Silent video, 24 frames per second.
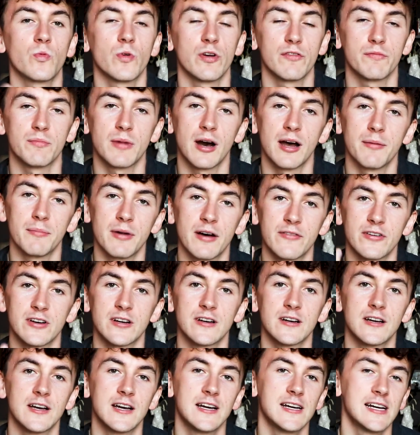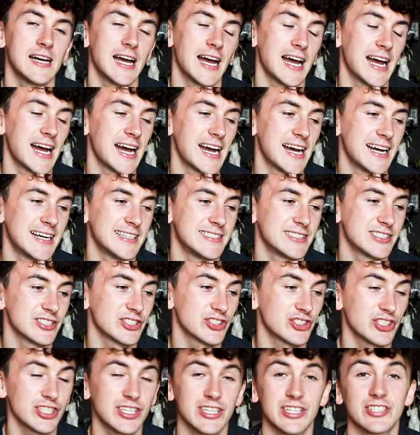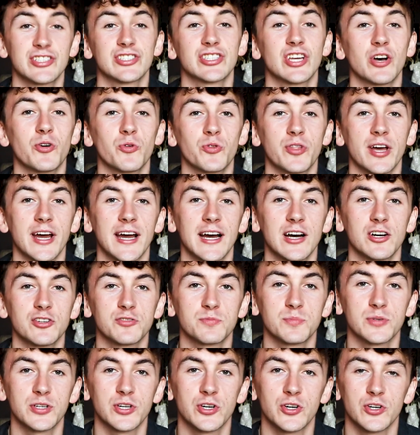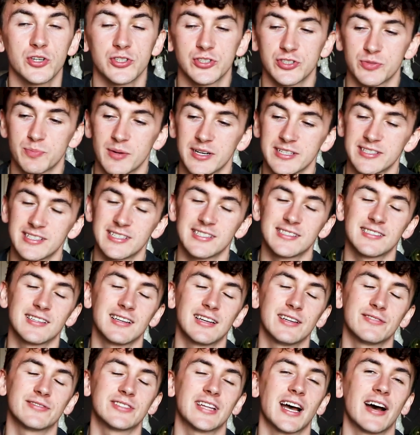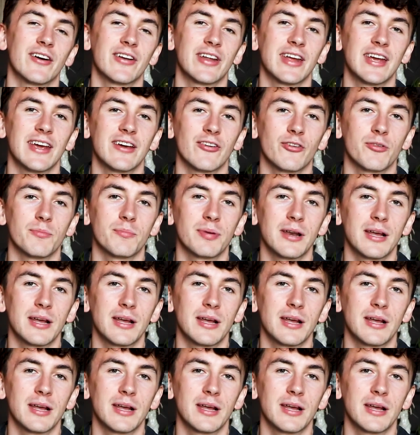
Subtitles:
with my mother and she has sold the house because my sister lives down here in